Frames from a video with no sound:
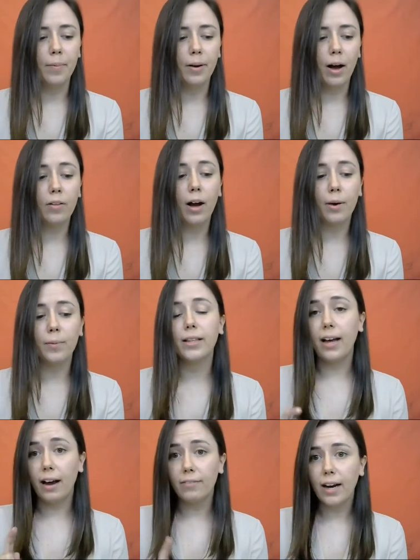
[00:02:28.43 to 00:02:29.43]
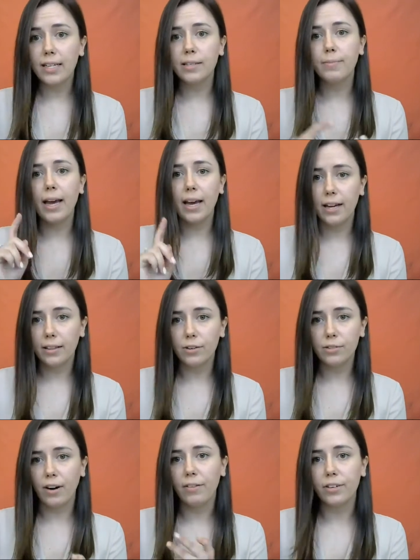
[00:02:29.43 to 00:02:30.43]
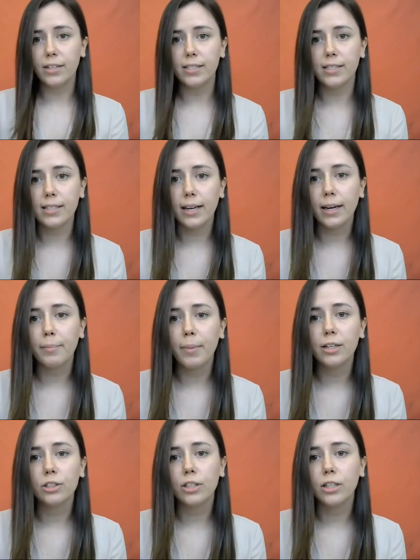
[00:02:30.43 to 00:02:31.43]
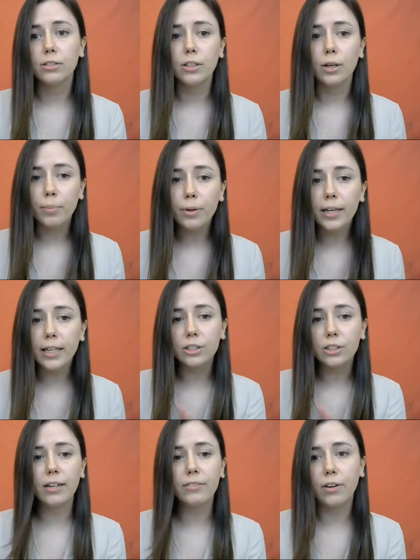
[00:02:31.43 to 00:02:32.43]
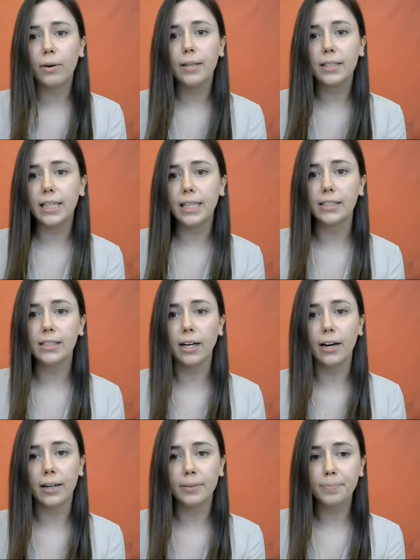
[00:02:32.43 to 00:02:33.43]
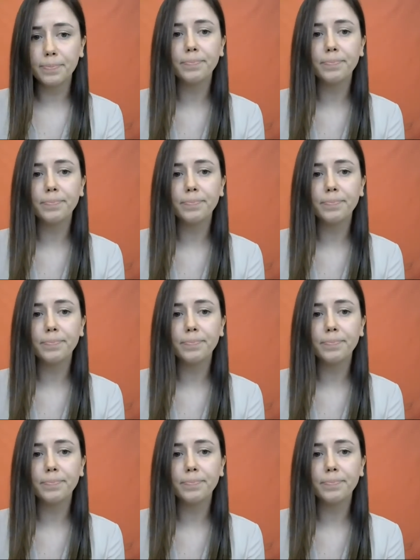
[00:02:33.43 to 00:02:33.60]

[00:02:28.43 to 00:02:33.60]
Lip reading: along with that resume and those references like I mentioned. So pretty straightforward to get started.